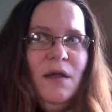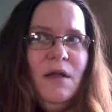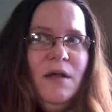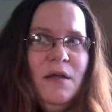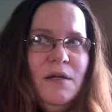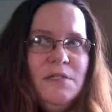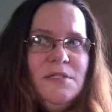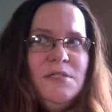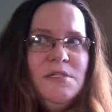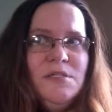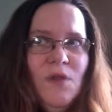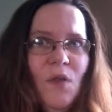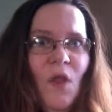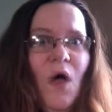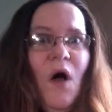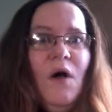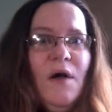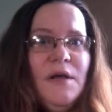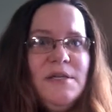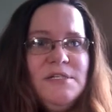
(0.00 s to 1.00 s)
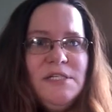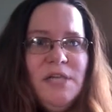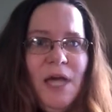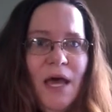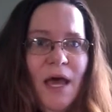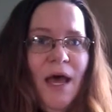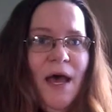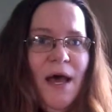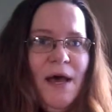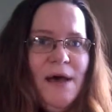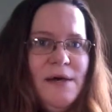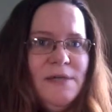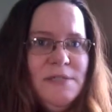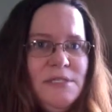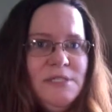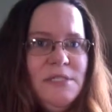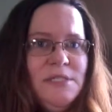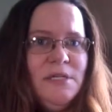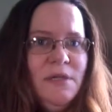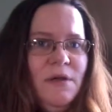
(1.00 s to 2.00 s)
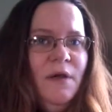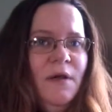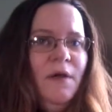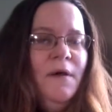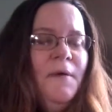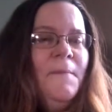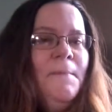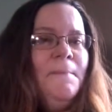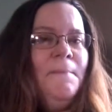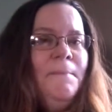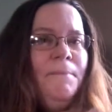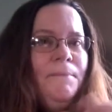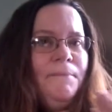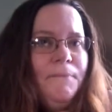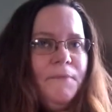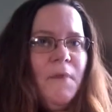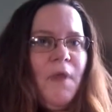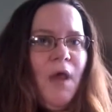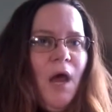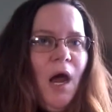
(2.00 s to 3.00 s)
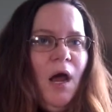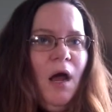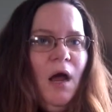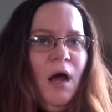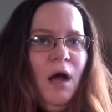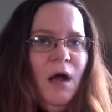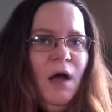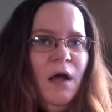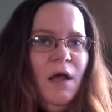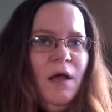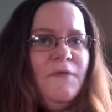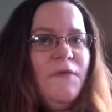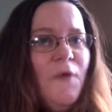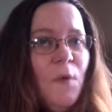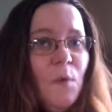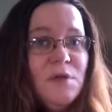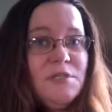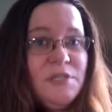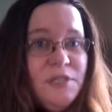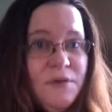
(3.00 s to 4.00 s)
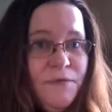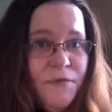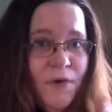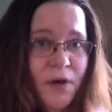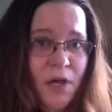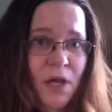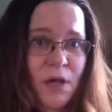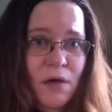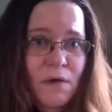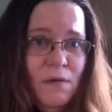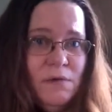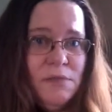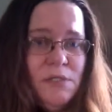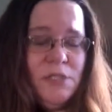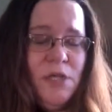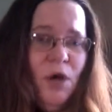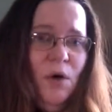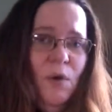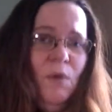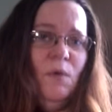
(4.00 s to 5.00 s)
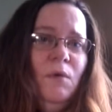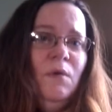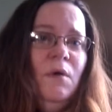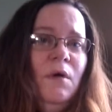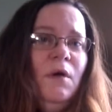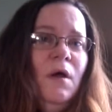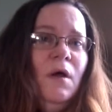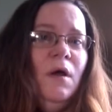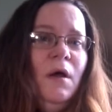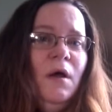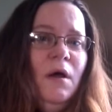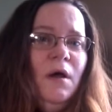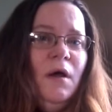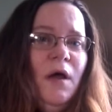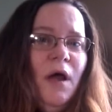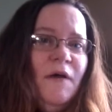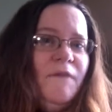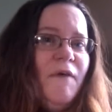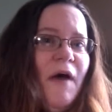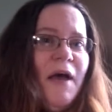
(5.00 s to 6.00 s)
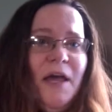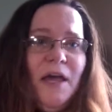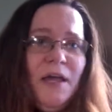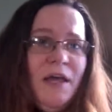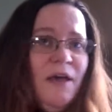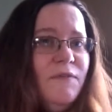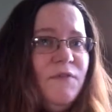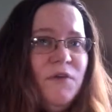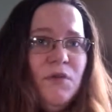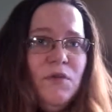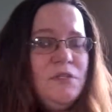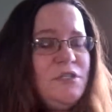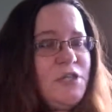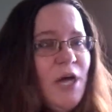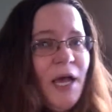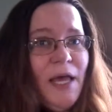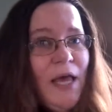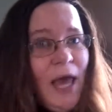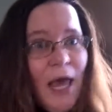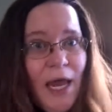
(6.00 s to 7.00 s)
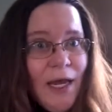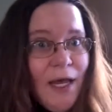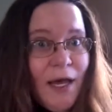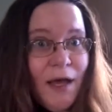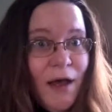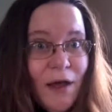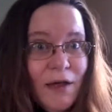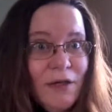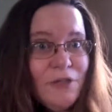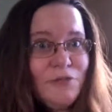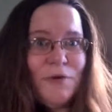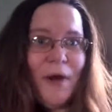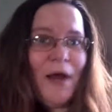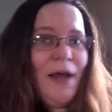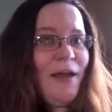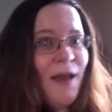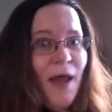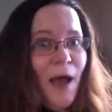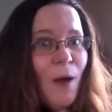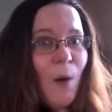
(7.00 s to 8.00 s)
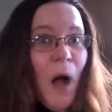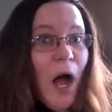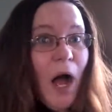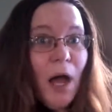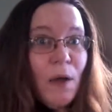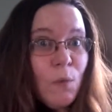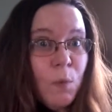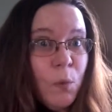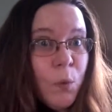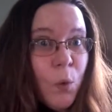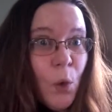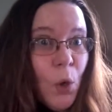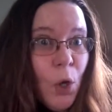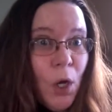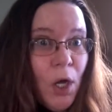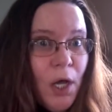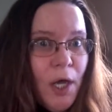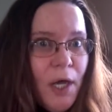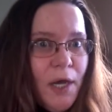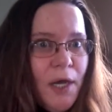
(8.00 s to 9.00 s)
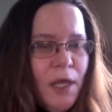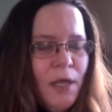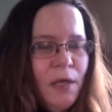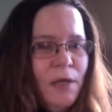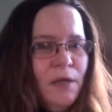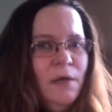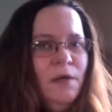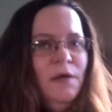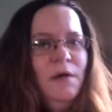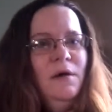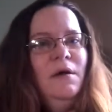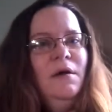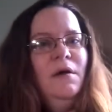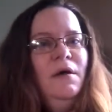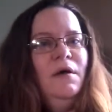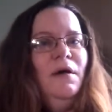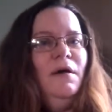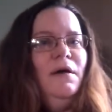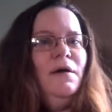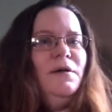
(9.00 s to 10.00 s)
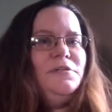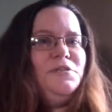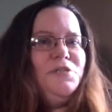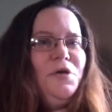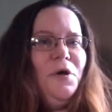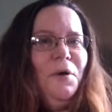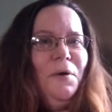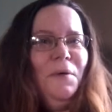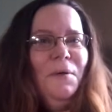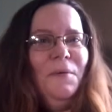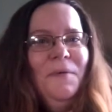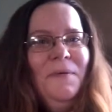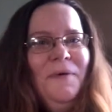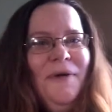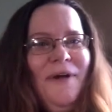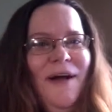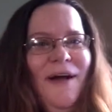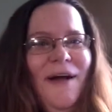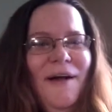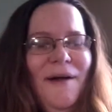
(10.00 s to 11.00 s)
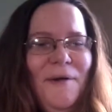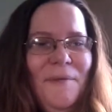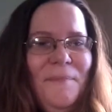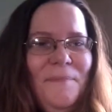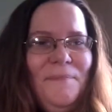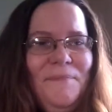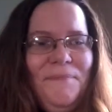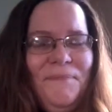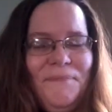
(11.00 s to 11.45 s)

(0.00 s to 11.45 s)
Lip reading: as long as it has if it wasn't for you. So if I could give you gigantic hugs right now, I would. So I